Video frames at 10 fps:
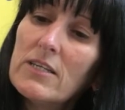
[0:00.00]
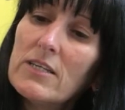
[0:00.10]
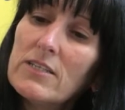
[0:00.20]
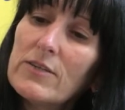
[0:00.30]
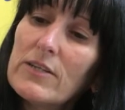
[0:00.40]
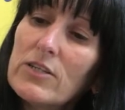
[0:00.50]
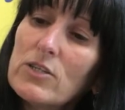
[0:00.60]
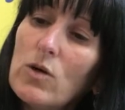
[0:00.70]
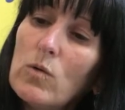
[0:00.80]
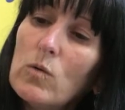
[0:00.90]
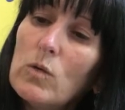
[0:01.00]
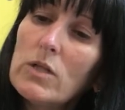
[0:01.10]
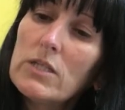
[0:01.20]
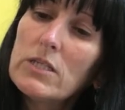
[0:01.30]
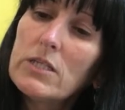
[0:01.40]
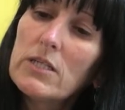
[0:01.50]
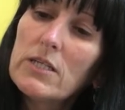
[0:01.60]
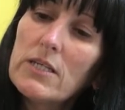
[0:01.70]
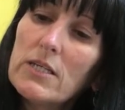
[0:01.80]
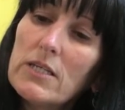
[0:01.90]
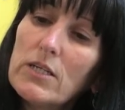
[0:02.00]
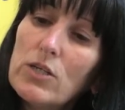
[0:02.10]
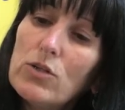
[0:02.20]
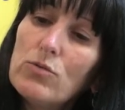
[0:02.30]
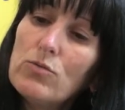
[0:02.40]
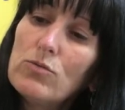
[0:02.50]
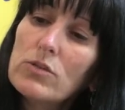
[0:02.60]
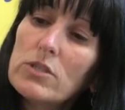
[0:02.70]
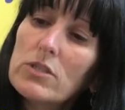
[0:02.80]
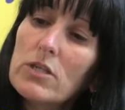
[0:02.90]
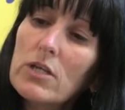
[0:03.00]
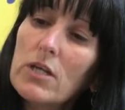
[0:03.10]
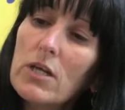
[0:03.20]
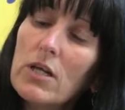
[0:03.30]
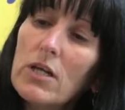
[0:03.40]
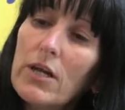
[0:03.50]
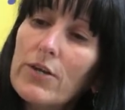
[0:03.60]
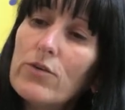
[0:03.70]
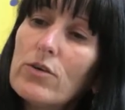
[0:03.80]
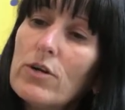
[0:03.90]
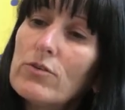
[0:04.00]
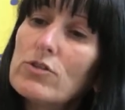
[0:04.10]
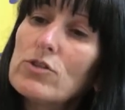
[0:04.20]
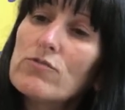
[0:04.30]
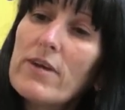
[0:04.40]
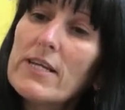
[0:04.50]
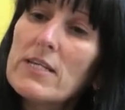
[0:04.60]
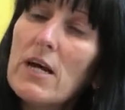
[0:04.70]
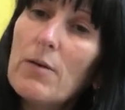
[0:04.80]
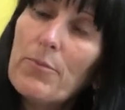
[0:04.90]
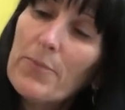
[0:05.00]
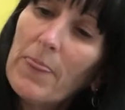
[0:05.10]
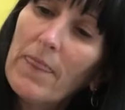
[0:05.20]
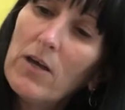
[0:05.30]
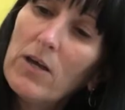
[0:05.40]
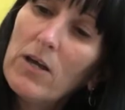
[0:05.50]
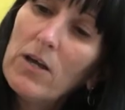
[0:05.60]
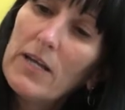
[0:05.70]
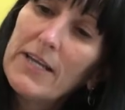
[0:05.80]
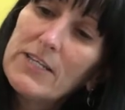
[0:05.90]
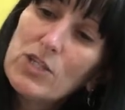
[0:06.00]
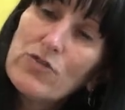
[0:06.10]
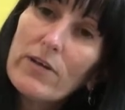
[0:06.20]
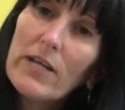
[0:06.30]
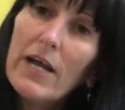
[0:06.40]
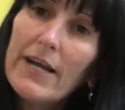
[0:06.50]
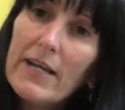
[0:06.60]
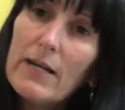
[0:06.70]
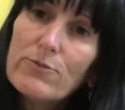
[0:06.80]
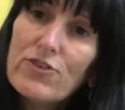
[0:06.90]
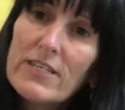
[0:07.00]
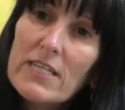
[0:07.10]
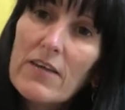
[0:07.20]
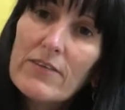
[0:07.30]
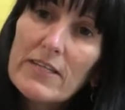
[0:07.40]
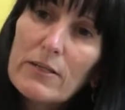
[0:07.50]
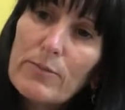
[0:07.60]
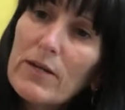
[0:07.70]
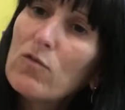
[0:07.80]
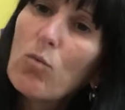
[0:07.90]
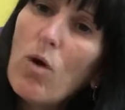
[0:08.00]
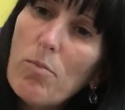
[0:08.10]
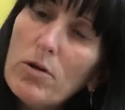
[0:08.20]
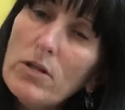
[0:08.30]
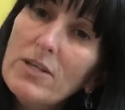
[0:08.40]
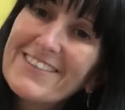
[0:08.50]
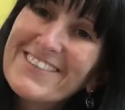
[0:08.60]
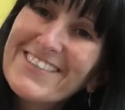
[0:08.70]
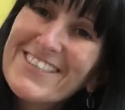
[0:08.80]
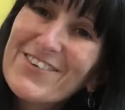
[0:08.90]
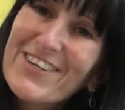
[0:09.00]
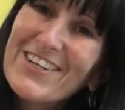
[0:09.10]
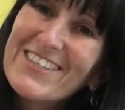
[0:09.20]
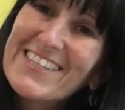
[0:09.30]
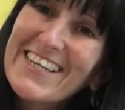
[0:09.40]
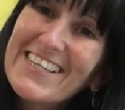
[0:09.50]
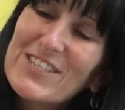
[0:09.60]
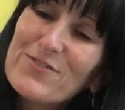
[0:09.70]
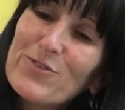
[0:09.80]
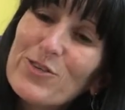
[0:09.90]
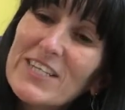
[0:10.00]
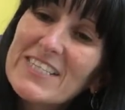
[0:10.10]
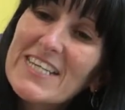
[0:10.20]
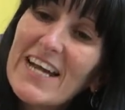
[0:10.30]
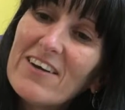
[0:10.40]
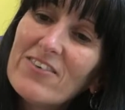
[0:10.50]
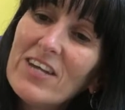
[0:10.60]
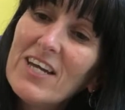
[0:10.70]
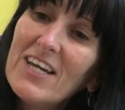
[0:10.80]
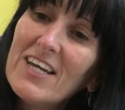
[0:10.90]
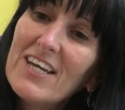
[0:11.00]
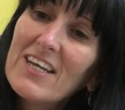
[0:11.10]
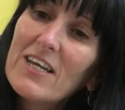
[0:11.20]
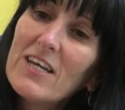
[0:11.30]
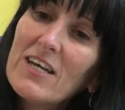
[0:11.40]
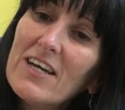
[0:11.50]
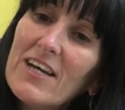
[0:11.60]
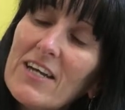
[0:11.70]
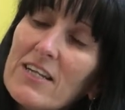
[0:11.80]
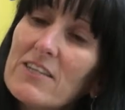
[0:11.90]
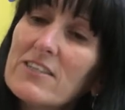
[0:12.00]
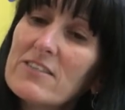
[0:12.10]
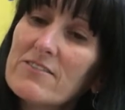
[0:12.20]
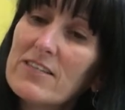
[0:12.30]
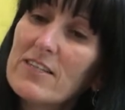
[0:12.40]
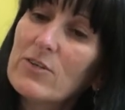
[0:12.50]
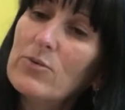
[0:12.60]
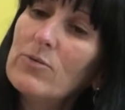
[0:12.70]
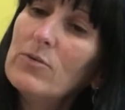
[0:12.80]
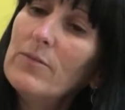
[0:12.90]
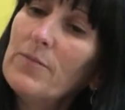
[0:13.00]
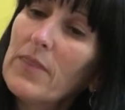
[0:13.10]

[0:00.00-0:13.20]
So it looks old and used. And you can go straight up in a straight line. I'm trying to give a little bit of wobble just so it looks like it's fallen down. And it looks really cool.